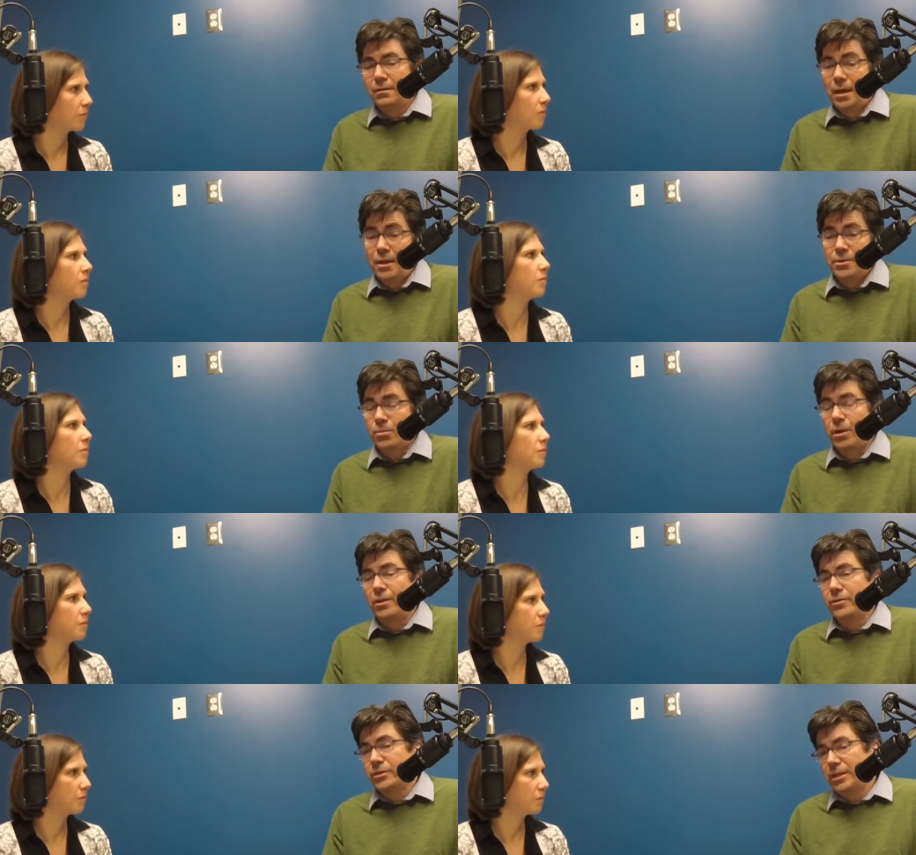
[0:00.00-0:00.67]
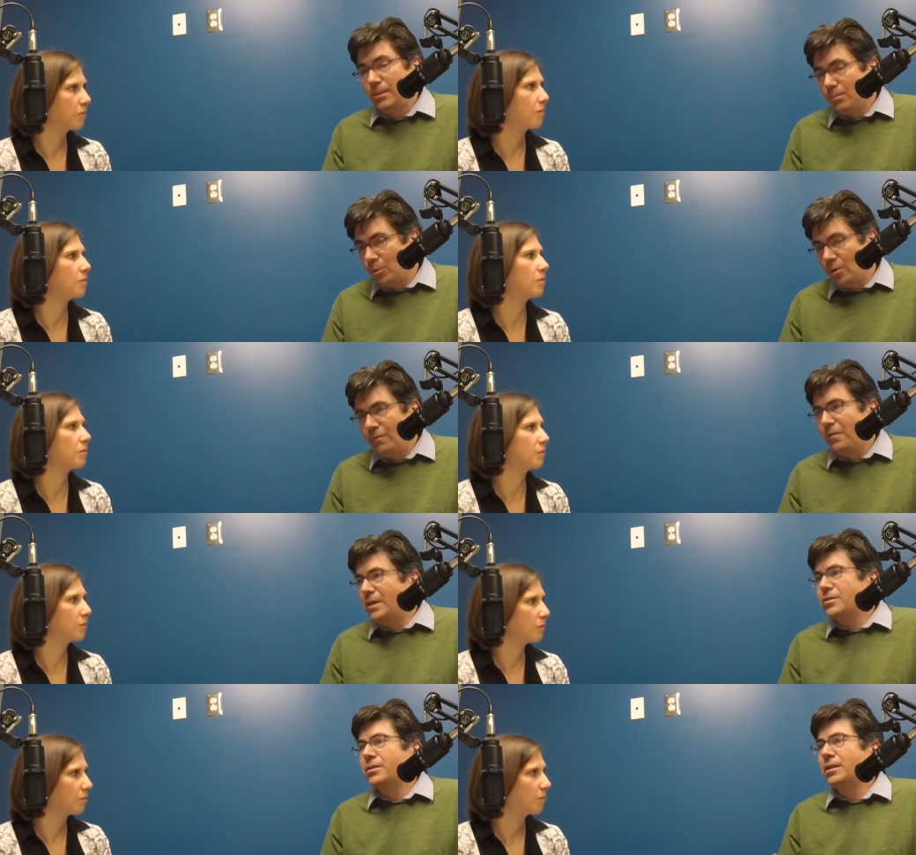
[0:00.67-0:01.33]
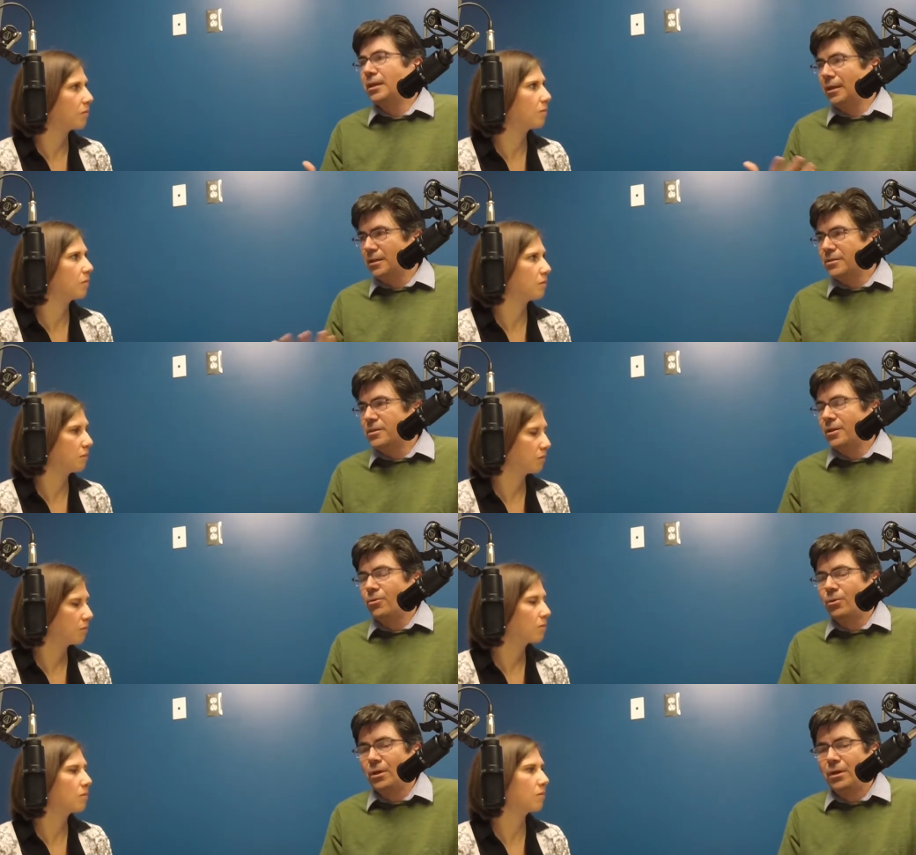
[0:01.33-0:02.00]
Speaker 1: as well as timber investing, et
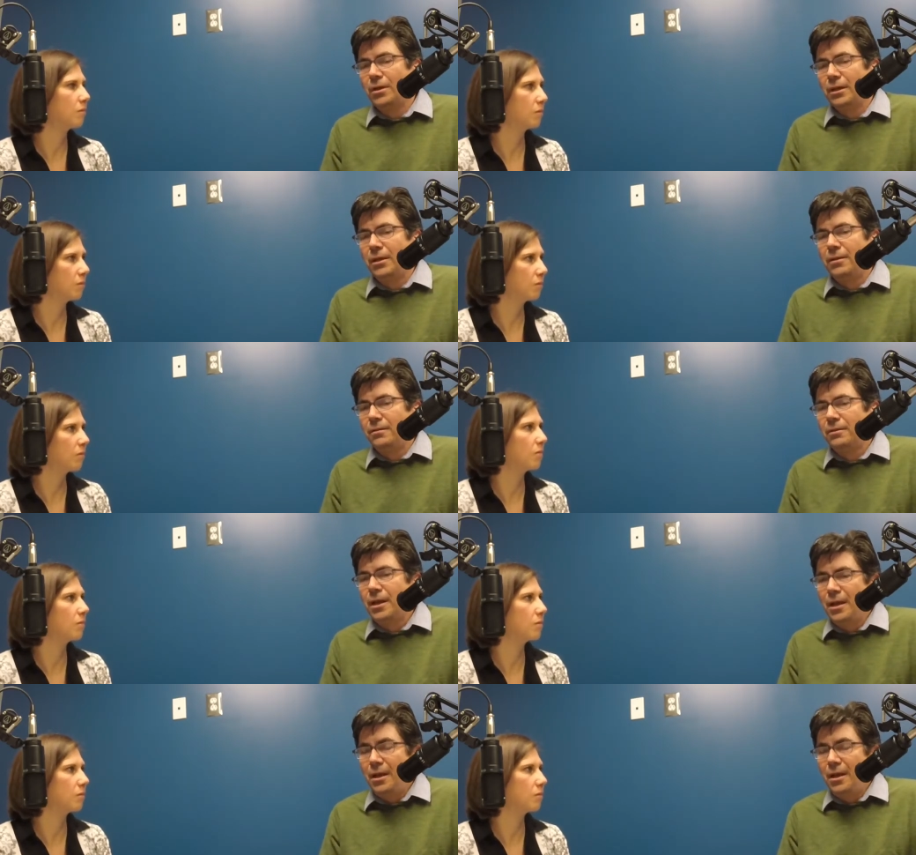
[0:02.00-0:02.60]
cetera. Mm -hmm. And